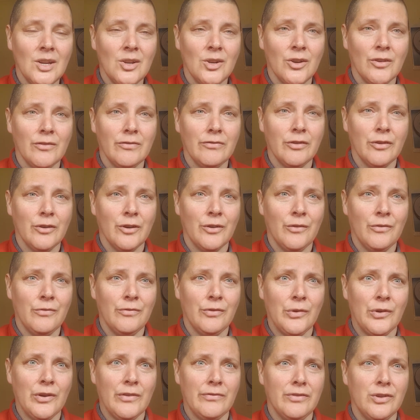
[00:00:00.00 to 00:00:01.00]

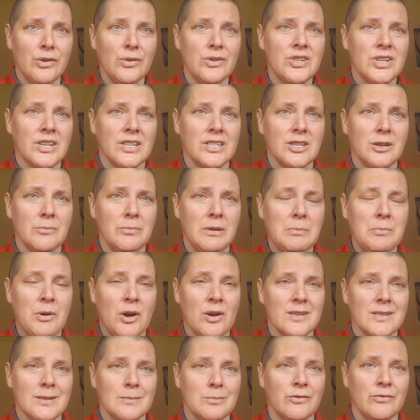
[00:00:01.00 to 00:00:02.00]
for a future to be
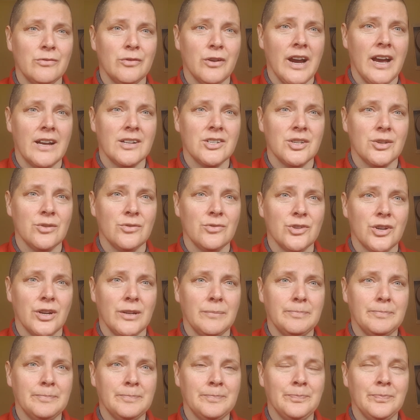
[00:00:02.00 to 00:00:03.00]
possible for our
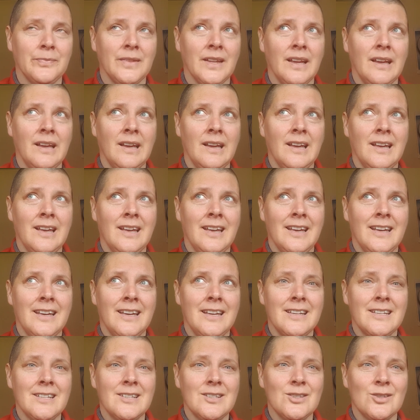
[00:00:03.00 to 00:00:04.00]
children.
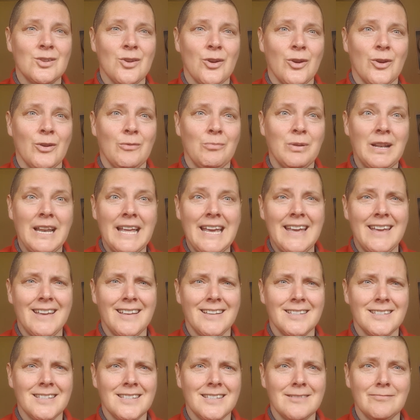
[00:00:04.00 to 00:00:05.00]
So
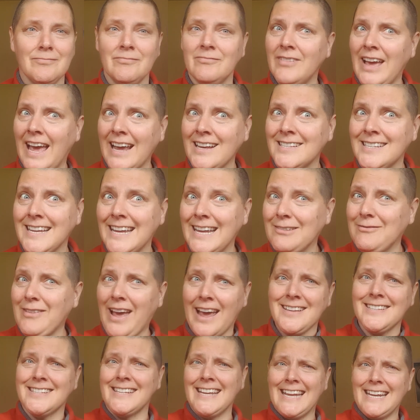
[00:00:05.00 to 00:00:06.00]
please, vaccine,
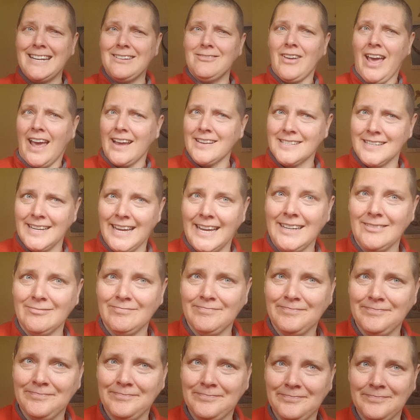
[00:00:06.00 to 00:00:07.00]
vaccine, vaccine.
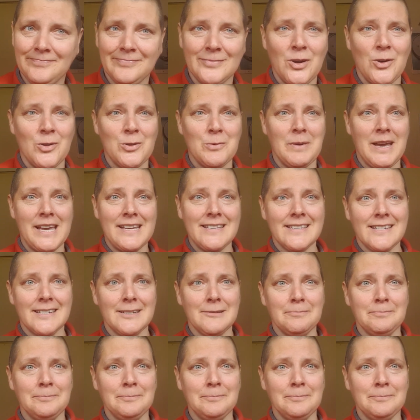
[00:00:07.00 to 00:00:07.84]
All the best.